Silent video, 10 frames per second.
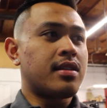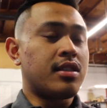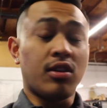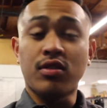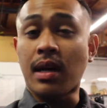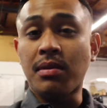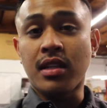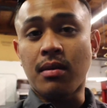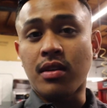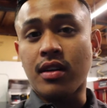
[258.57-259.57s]
There was
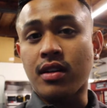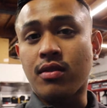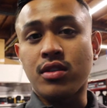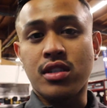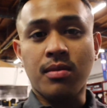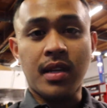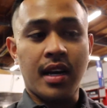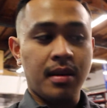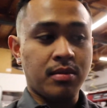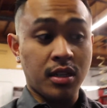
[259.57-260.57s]

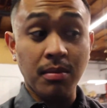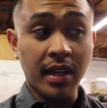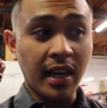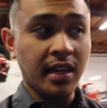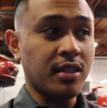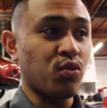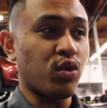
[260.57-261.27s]
some days